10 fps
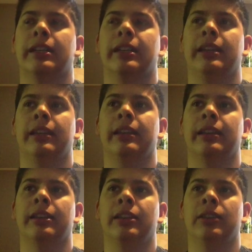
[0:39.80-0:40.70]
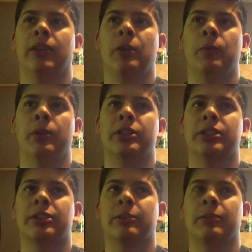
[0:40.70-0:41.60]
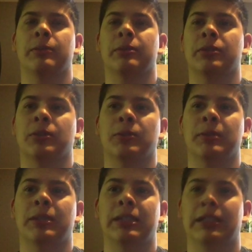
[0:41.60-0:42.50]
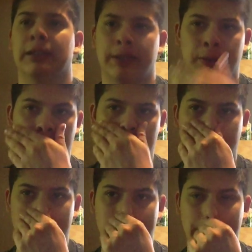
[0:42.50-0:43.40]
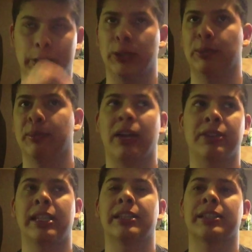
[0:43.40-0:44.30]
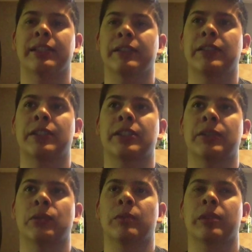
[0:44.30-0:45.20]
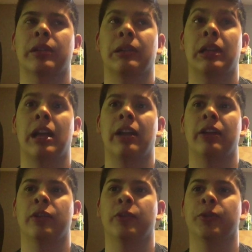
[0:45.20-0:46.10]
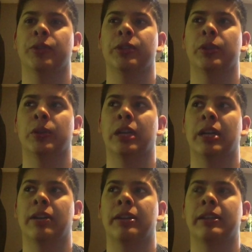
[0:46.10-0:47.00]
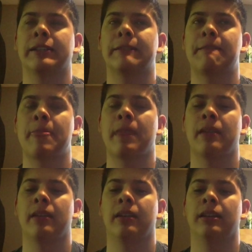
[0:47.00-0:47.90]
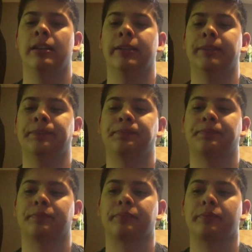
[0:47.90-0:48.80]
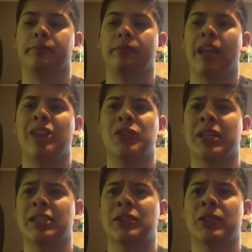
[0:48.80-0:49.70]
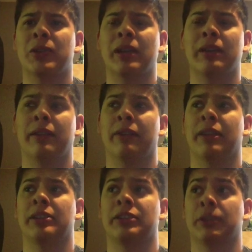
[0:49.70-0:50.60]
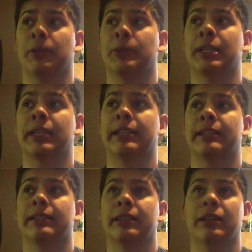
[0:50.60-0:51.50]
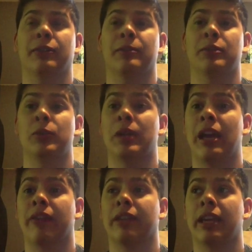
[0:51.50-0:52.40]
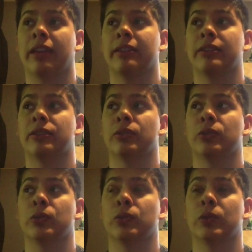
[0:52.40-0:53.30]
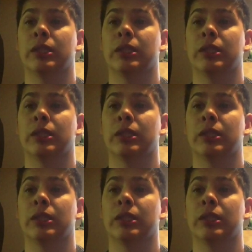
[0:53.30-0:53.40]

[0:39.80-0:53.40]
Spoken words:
And, I wish someone would have told me a while back ago about tank sizes, because it would have been a lot helpful to know a lot of things. As you guys know, I've had several tanks from 2.5 gallon to